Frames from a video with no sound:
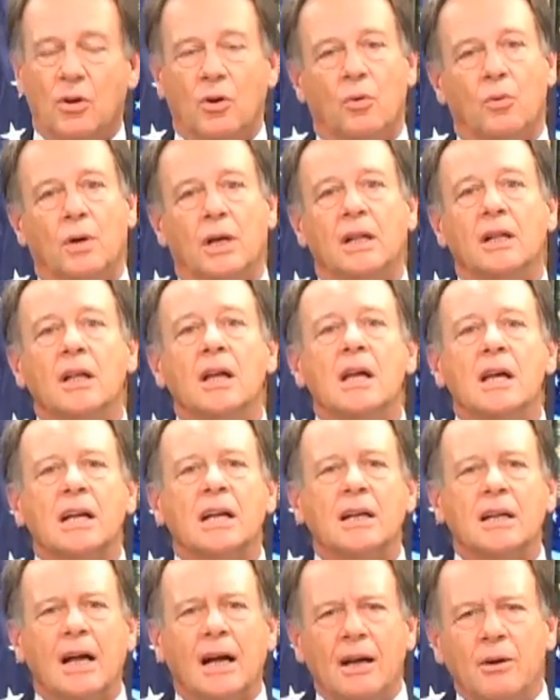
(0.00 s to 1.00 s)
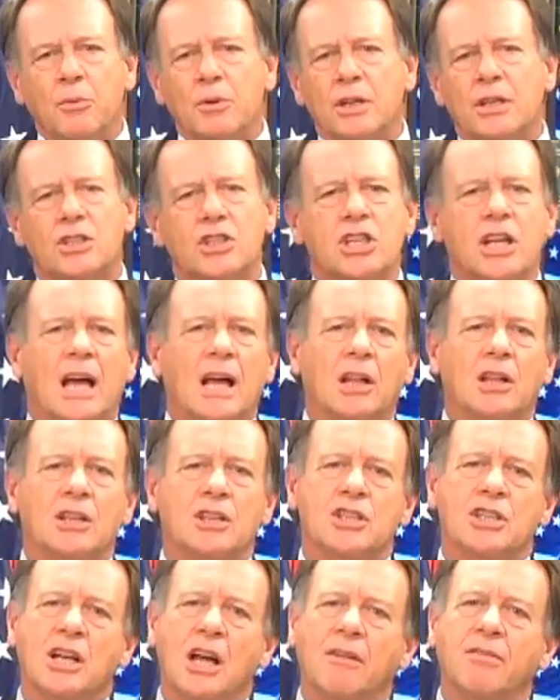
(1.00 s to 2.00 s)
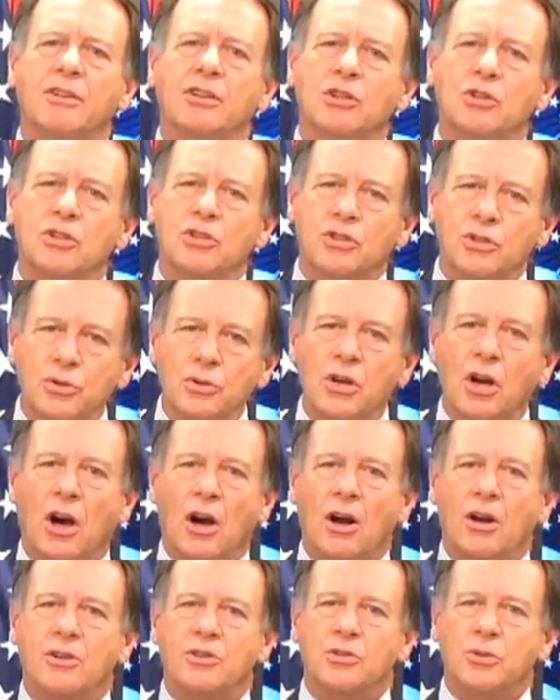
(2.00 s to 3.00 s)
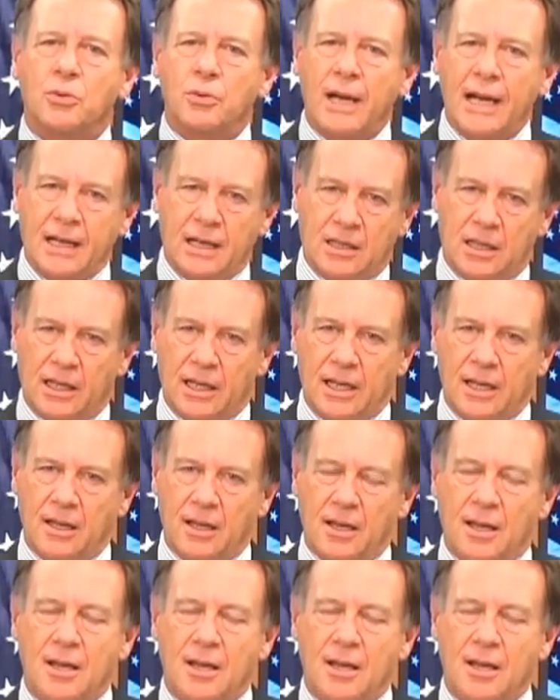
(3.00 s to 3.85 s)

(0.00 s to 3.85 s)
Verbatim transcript: Well, I want to challenge Governor Daugaard directly.